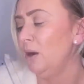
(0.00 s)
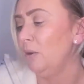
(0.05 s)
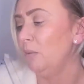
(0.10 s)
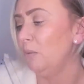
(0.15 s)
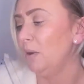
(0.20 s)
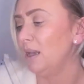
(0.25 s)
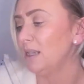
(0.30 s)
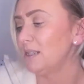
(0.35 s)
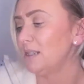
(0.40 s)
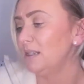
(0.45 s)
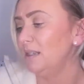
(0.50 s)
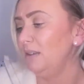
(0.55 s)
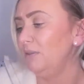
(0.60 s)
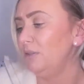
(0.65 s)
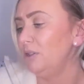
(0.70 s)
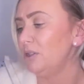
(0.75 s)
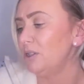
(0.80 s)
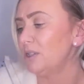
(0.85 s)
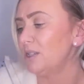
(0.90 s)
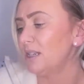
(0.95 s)
whilst
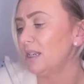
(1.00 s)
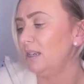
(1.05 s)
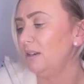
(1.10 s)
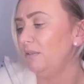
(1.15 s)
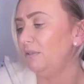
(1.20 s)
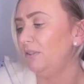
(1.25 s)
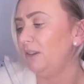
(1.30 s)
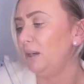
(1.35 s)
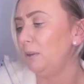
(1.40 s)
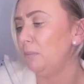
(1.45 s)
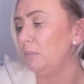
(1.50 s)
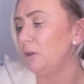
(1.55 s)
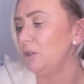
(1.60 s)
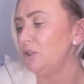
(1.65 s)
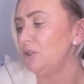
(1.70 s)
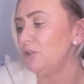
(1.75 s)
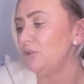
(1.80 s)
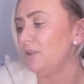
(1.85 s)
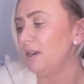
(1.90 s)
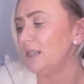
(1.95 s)
leaving your skin feeling
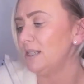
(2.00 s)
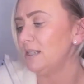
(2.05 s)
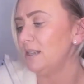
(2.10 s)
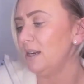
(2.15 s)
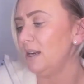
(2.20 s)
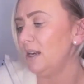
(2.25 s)
moisturised and